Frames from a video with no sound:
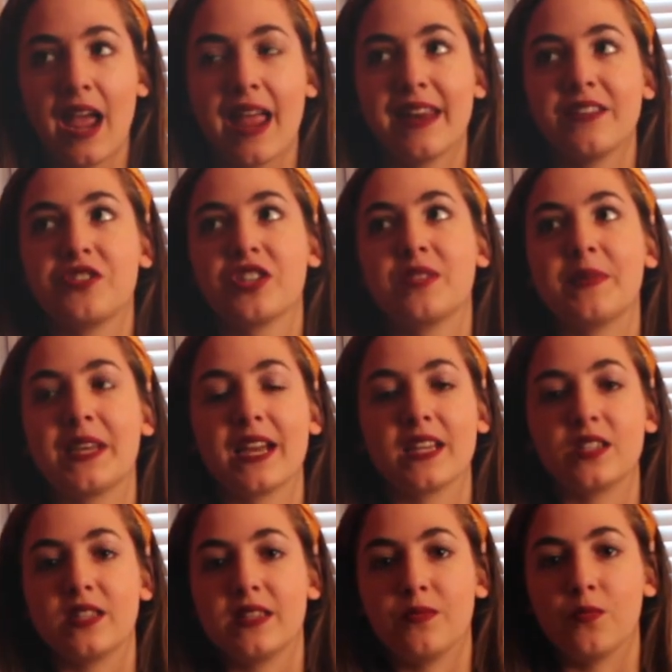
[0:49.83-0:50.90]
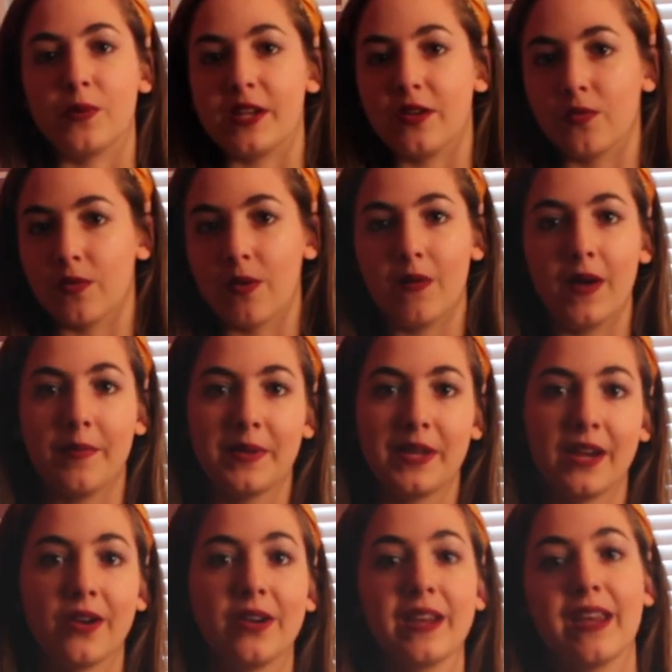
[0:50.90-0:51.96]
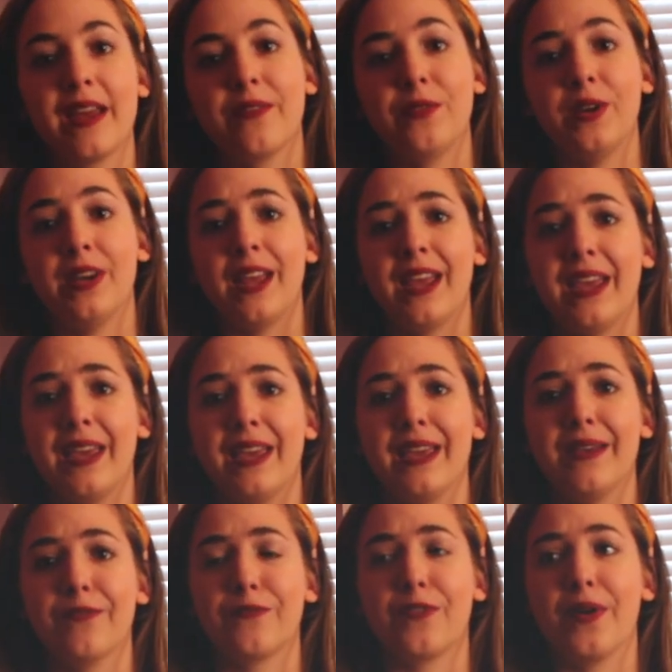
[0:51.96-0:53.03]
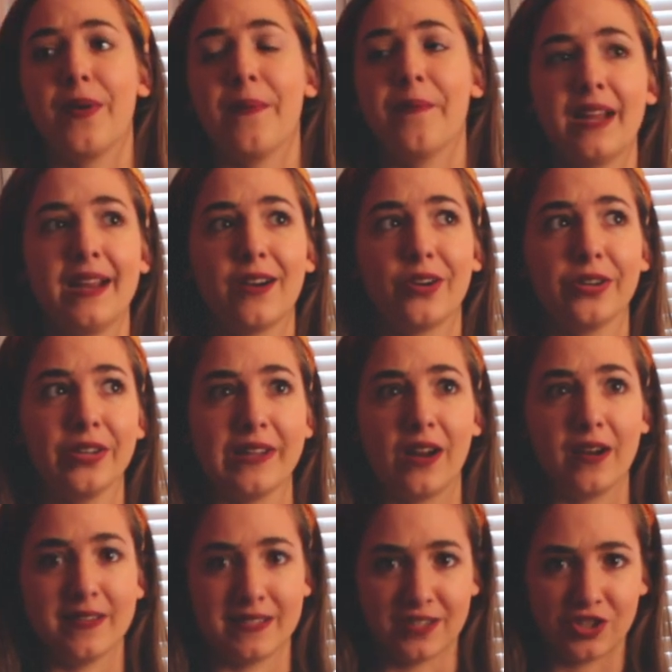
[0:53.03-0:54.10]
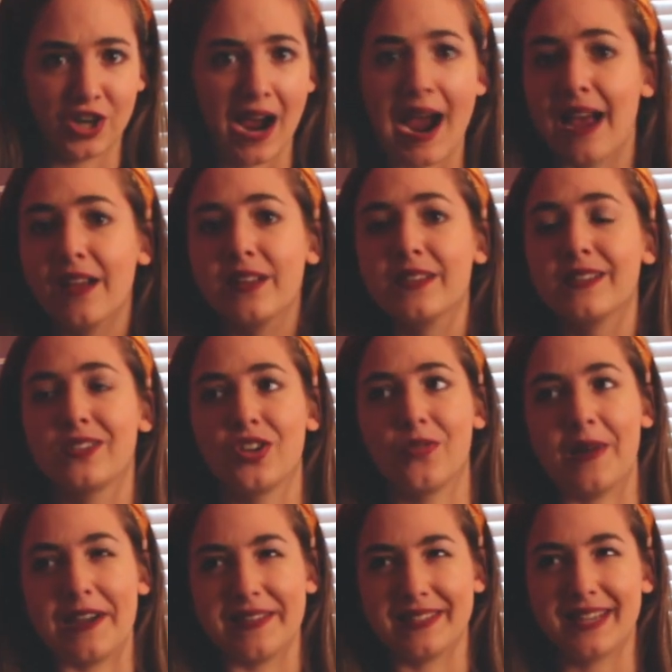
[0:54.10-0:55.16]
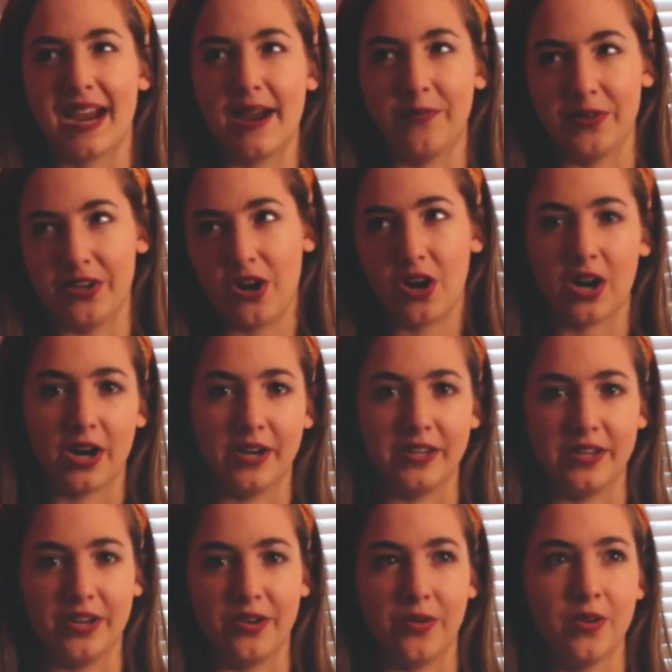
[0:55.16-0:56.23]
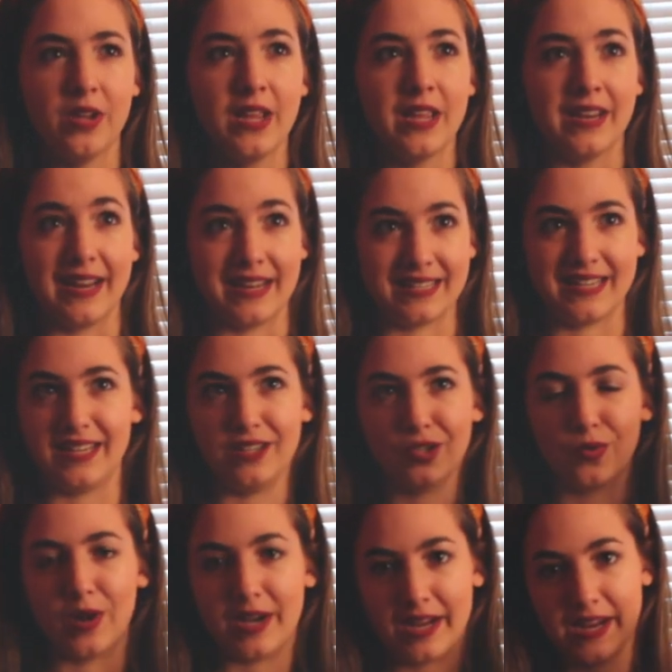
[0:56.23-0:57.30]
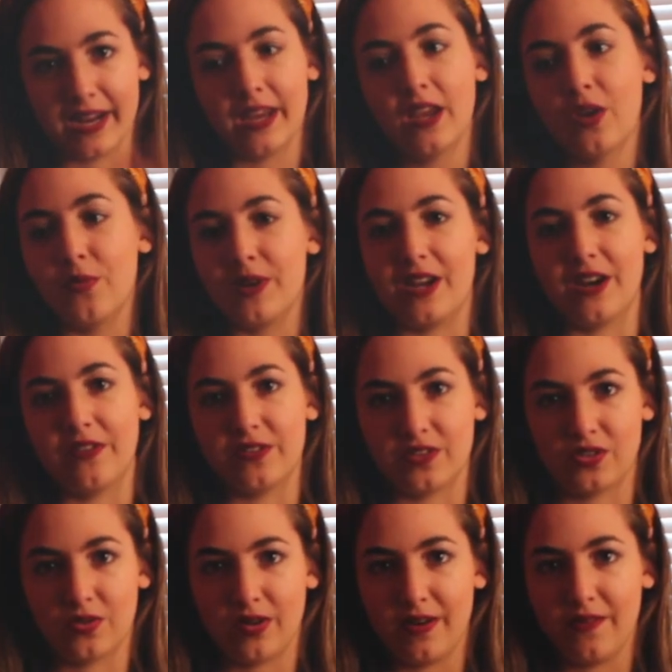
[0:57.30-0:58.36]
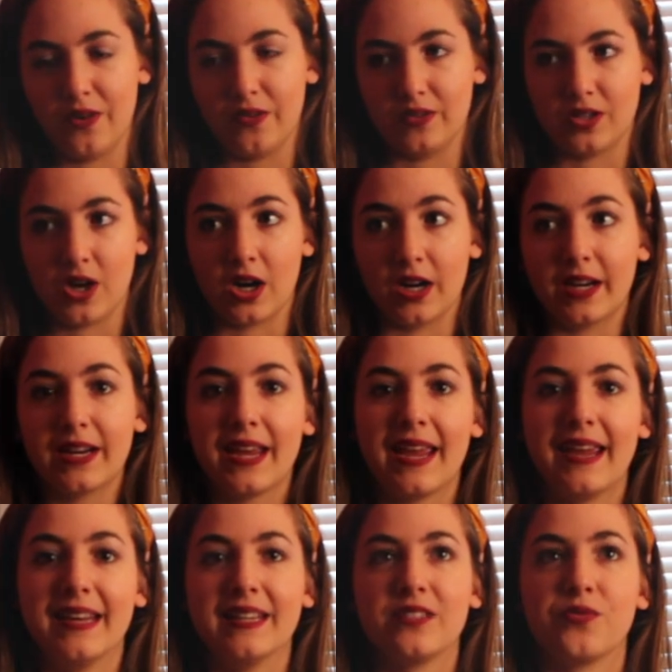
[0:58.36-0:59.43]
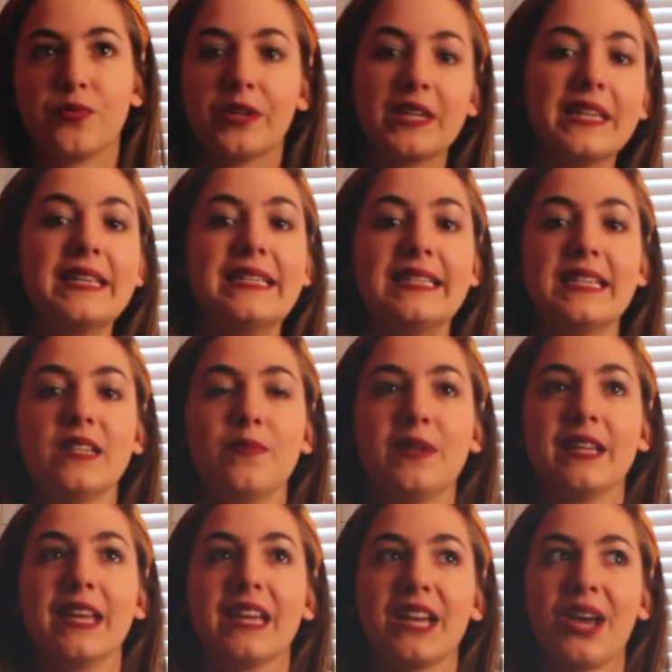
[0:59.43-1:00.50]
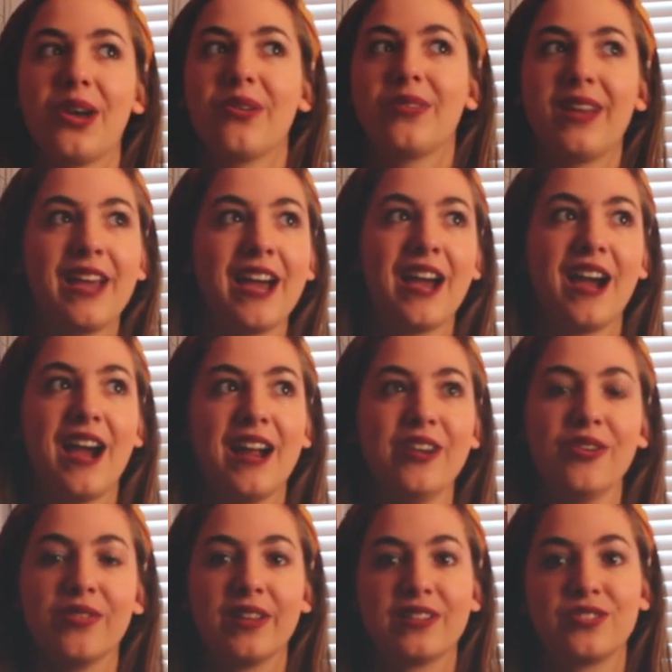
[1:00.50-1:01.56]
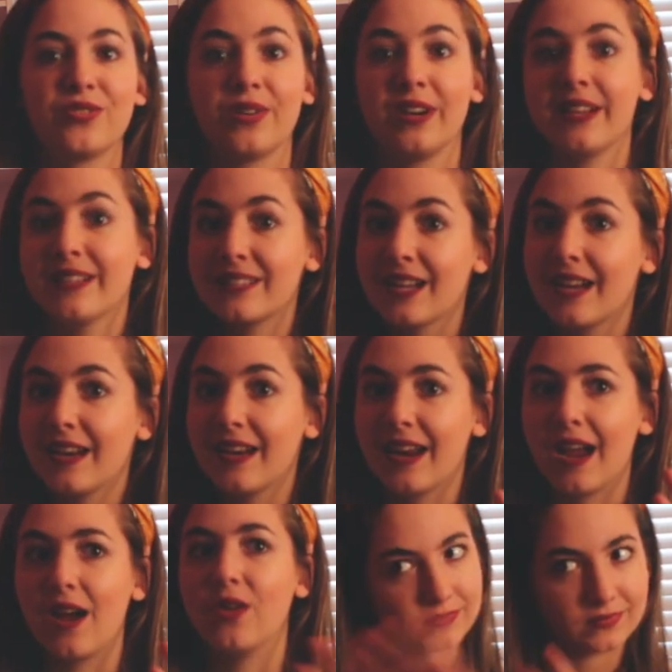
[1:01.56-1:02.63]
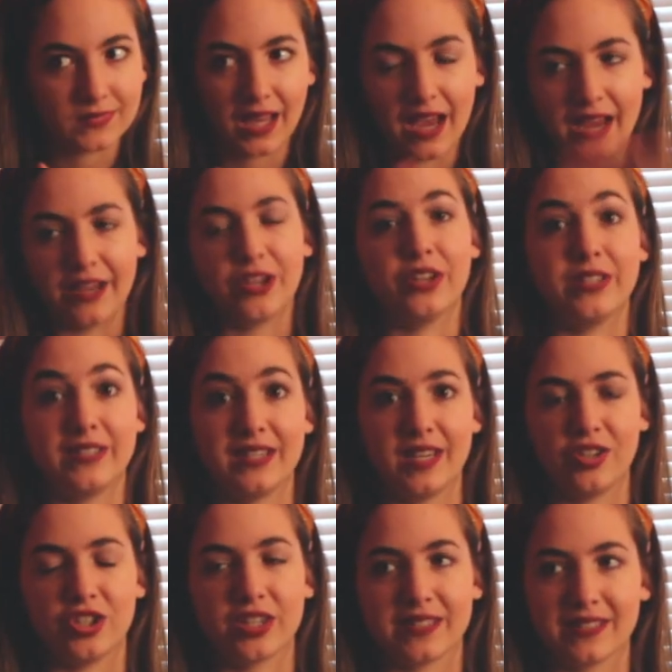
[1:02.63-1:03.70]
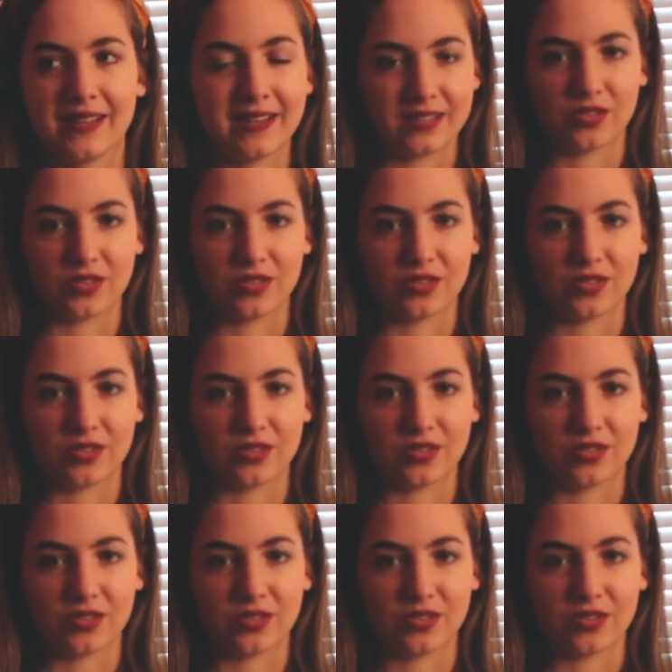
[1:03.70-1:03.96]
And it's just because we grow up hearing it every day from early on as a child, so by the time we are, 19, 20, we hear the story of Noah's Ark, and it's really easy to be like, oh yeah, I know that story inside and out. I could teach a Sunday